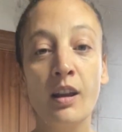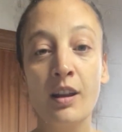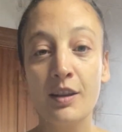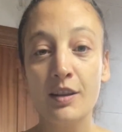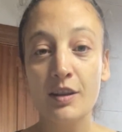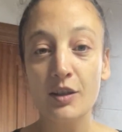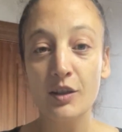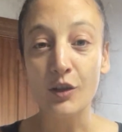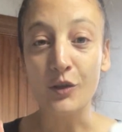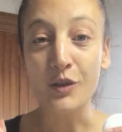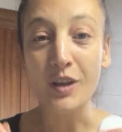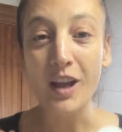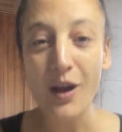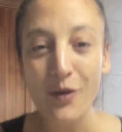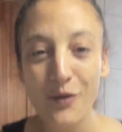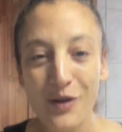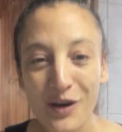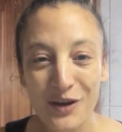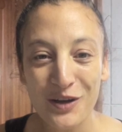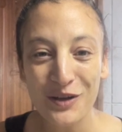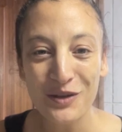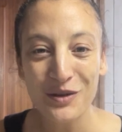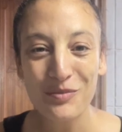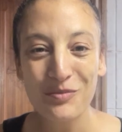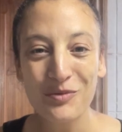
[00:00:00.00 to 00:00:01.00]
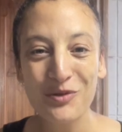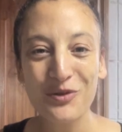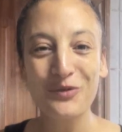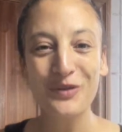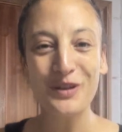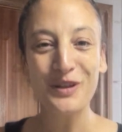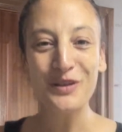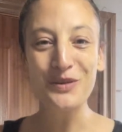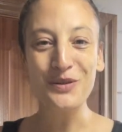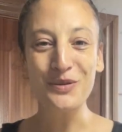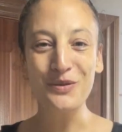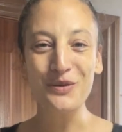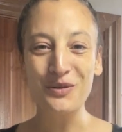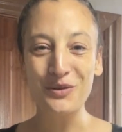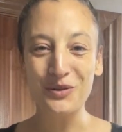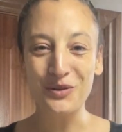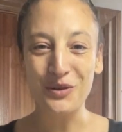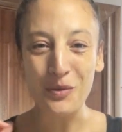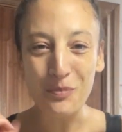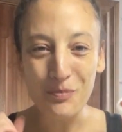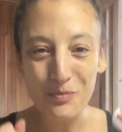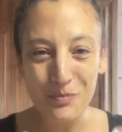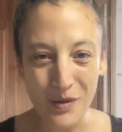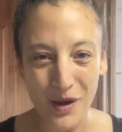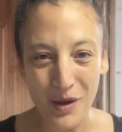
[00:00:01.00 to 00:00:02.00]
So now we're going to move into the
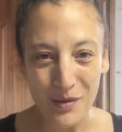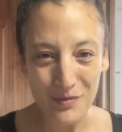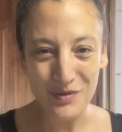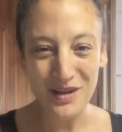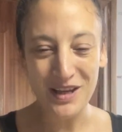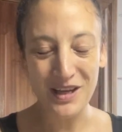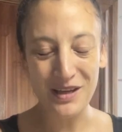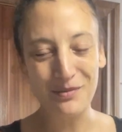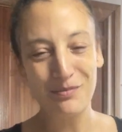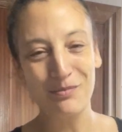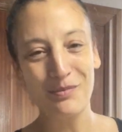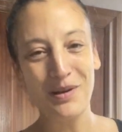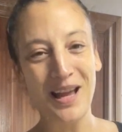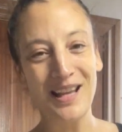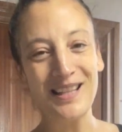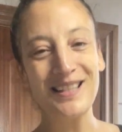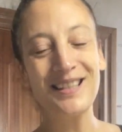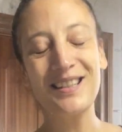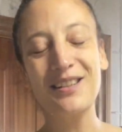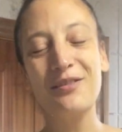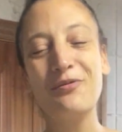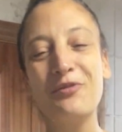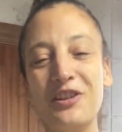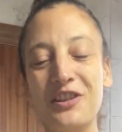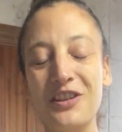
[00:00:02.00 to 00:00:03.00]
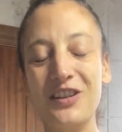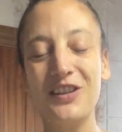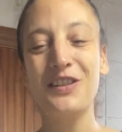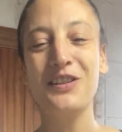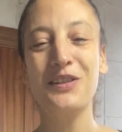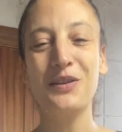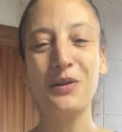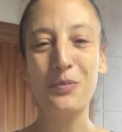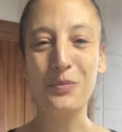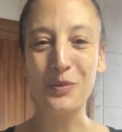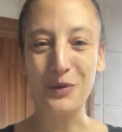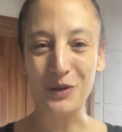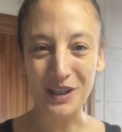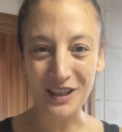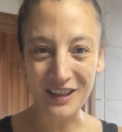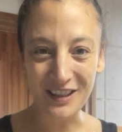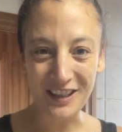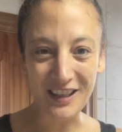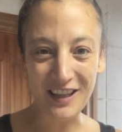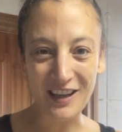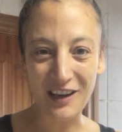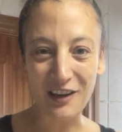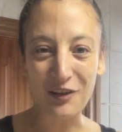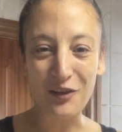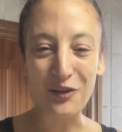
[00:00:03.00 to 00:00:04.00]
pumpkin mask, which is the part that
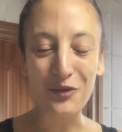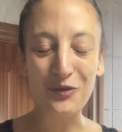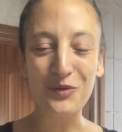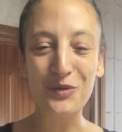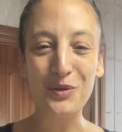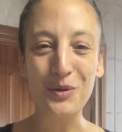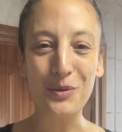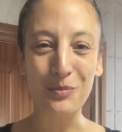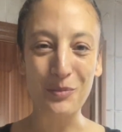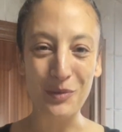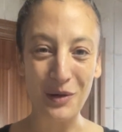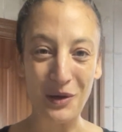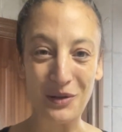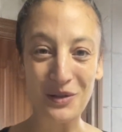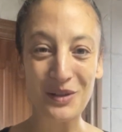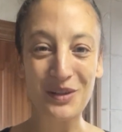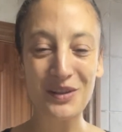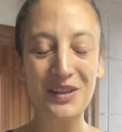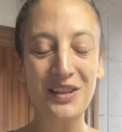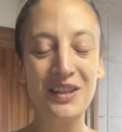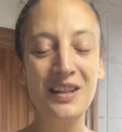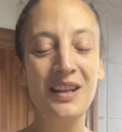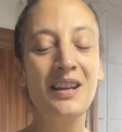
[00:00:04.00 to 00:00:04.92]
I love the most.